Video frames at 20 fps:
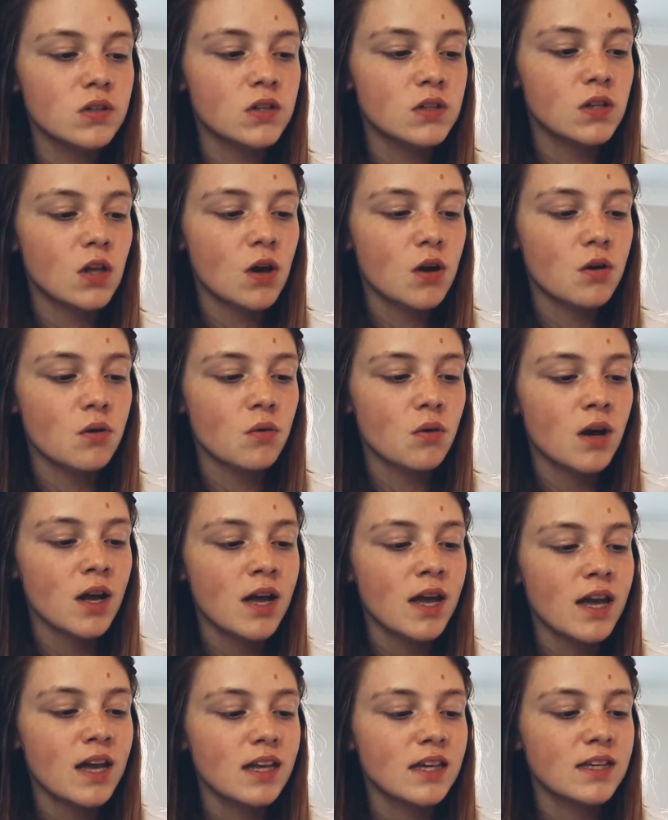So
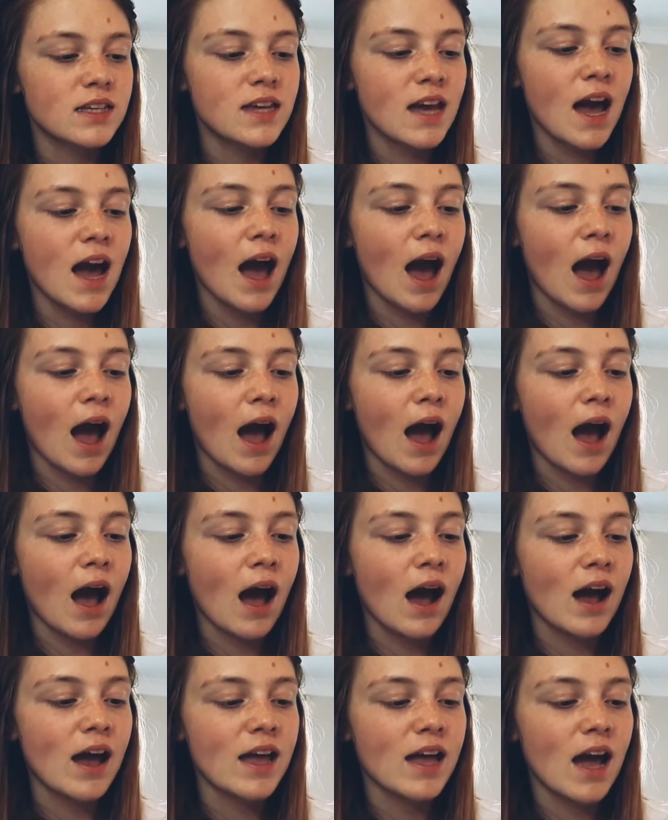yeah,
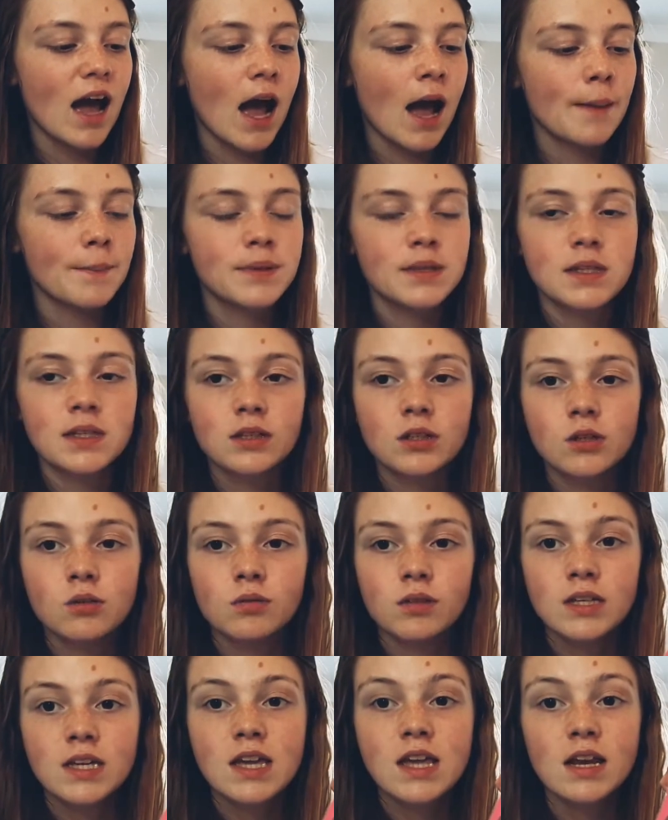I
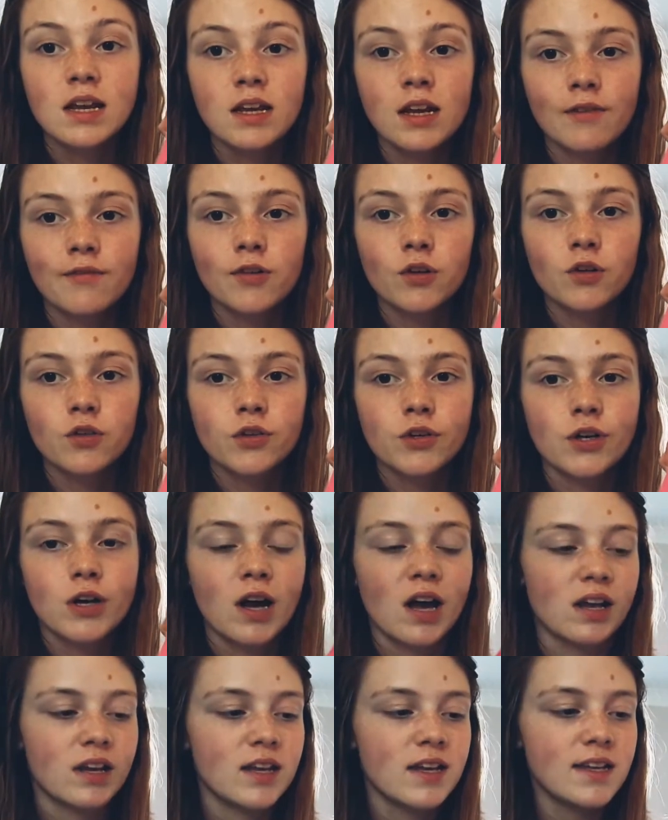absolutely love all the
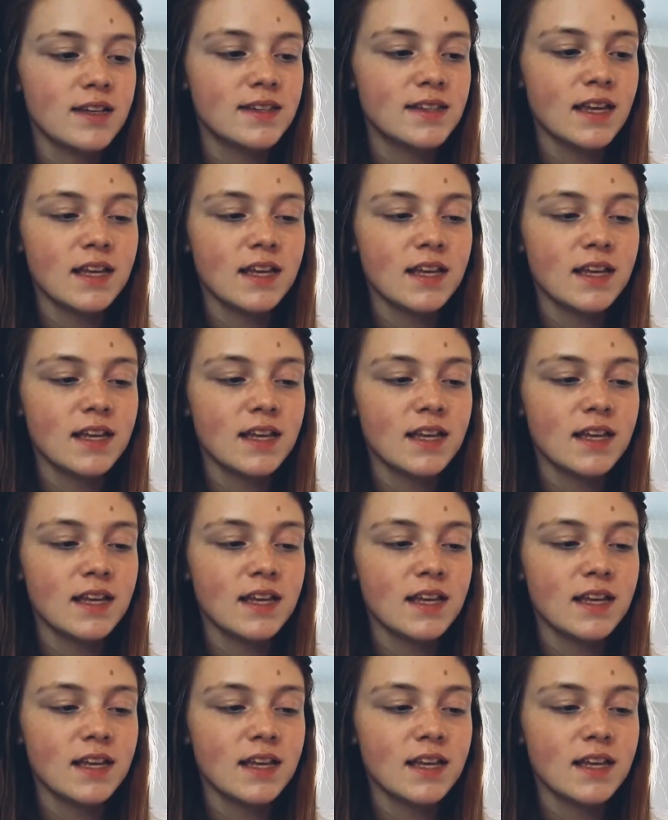colours,